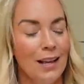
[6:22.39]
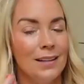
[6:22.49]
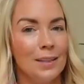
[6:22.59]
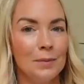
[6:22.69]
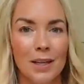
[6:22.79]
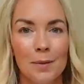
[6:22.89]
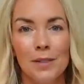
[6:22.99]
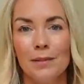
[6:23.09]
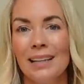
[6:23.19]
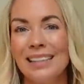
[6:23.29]

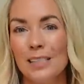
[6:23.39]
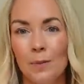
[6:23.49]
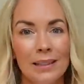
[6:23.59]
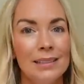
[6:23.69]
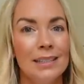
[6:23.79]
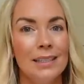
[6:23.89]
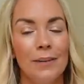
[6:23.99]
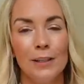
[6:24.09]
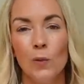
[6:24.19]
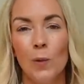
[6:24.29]
Sometimes they're really
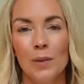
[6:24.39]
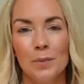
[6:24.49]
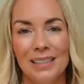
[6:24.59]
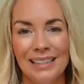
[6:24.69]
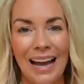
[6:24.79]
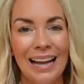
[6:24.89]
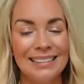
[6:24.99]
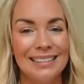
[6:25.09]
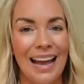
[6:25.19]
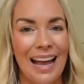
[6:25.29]
expensive and you want them to
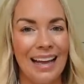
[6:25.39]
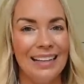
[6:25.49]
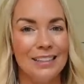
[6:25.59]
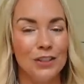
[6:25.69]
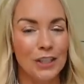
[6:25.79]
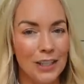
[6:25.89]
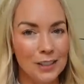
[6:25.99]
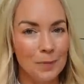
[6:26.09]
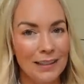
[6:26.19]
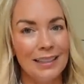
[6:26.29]
last and
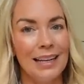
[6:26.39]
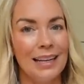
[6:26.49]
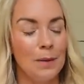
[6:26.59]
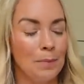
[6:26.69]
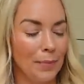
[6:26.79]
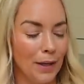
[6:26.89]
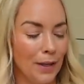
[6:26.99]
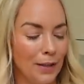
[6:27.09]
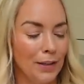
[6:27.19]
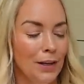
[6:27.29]
just by letting it
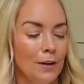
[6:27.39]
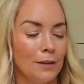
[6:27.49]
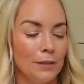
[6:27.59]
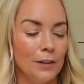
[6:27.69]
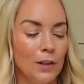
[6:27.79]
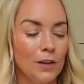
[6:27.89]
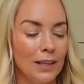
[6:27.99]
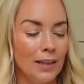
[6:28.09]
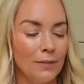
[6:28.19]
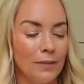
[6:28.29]
burn for long enough